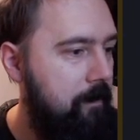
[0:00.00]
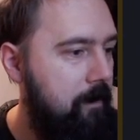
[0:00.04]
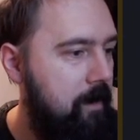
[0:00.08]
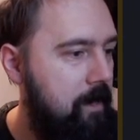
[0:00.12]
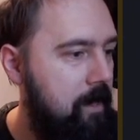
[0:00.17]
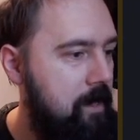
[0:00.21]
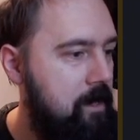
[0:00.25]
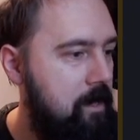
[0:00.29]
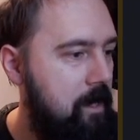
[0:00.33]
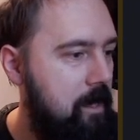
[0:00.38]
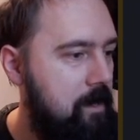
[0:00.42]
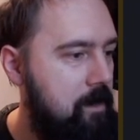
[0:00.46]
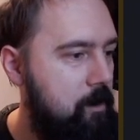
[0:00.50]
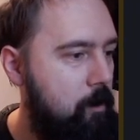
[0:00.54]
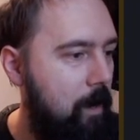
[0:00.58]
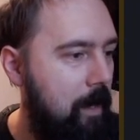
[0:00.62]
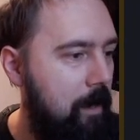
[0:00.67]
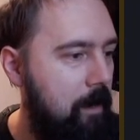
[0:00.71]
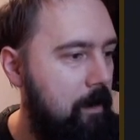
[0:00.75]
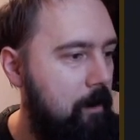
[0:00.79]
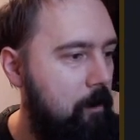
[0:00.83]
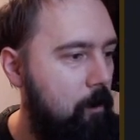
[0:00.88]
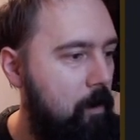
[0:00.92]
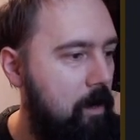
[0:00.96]
These as
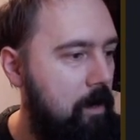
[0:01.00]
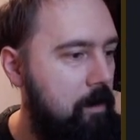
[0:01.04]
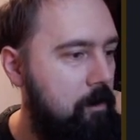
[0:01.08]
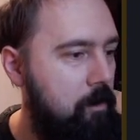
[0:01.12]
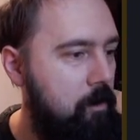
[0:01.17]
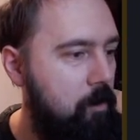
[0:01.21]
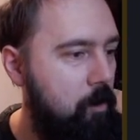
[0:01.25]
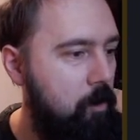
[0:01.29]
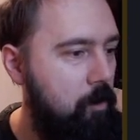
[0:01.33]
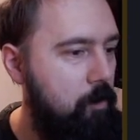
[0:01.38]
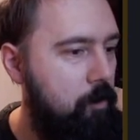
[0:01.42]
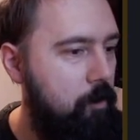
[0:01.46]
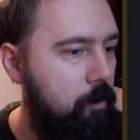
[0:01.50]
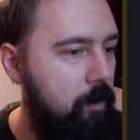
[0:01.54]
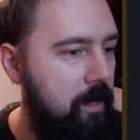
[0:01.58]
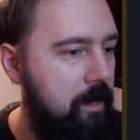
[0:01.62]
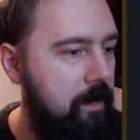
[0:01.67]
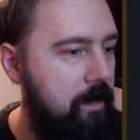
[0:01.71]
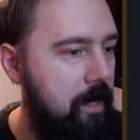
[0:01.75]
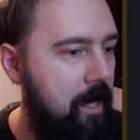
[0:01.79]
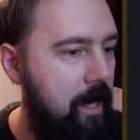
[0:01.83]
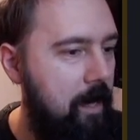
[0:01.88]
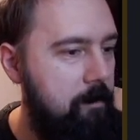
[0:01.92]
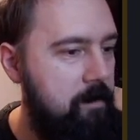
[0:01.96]
well, 1, 2,
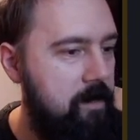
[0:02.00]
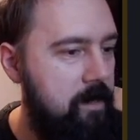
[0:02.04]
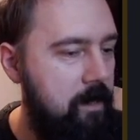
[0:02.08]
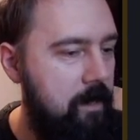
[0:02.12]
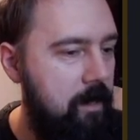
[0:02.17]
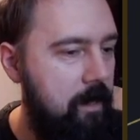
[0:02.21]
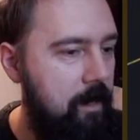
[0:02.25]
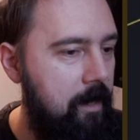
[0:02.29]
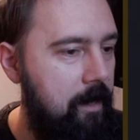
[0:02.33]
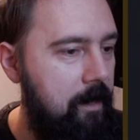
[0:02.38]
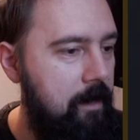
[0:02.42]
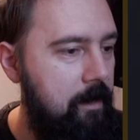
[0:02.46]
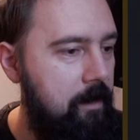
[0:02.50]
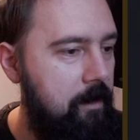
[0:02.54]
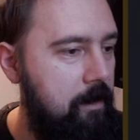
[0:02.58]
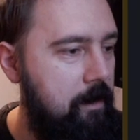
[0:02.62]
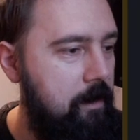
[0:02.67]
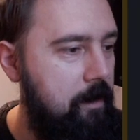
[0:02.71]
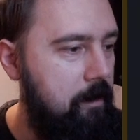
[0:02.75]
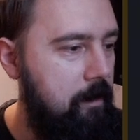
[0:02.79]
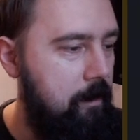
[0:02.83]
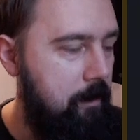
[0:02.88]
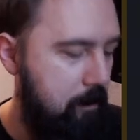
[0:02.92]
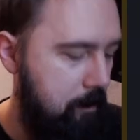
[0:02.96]
3 times, and
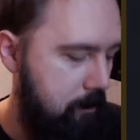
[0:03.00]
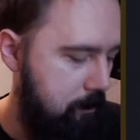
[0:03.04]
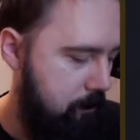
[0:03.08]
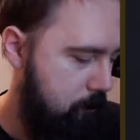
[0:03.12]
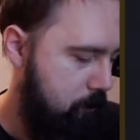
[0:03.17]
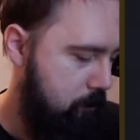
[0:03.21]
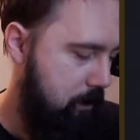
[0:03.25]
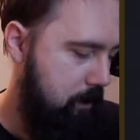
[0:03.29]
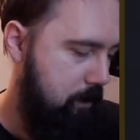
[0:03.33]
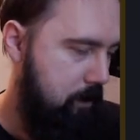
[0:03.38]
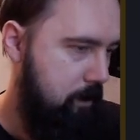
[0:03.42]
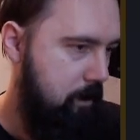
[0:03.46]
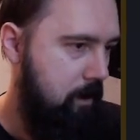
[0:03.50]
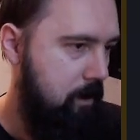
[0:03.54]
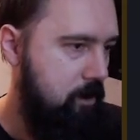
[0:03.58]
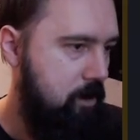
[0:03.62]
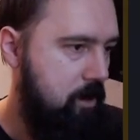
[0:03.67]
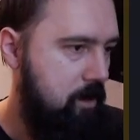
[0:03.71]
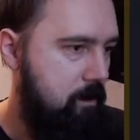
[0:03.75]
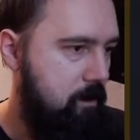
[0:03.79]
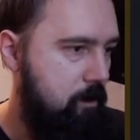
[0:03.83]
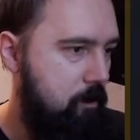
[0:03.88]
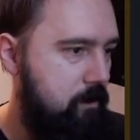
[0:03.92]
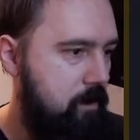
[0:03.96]
it, wait, I
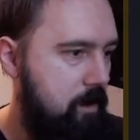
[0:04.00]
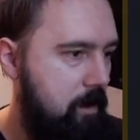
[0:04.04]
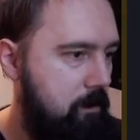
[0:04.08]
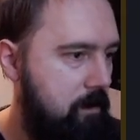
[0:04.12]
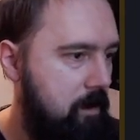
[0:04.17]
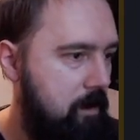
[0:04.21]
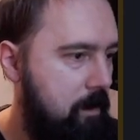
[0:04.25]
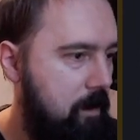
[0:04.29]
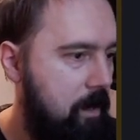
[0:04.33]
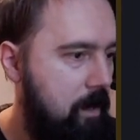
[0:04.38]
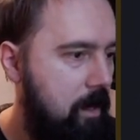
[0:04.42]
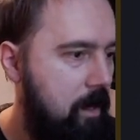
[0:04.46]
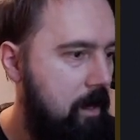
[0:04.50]
just moved something.